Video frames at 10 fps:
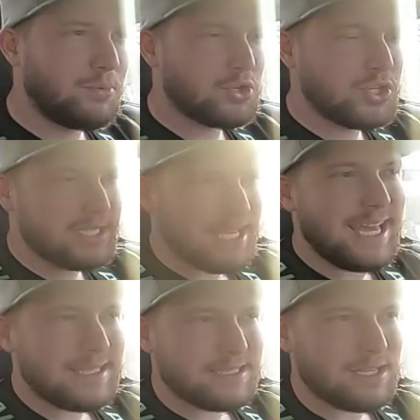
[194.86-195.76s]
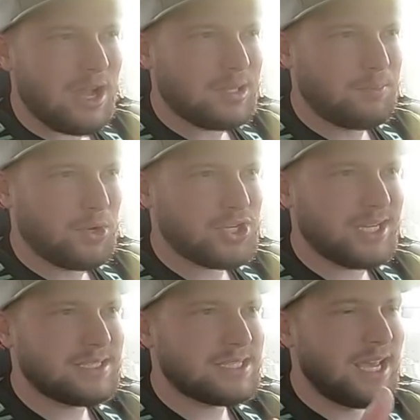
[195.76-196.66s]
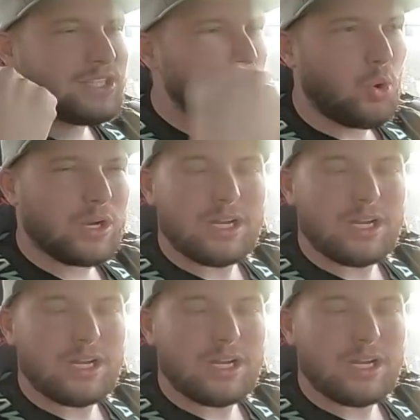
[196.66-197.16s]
bushings and stock bushings. Torque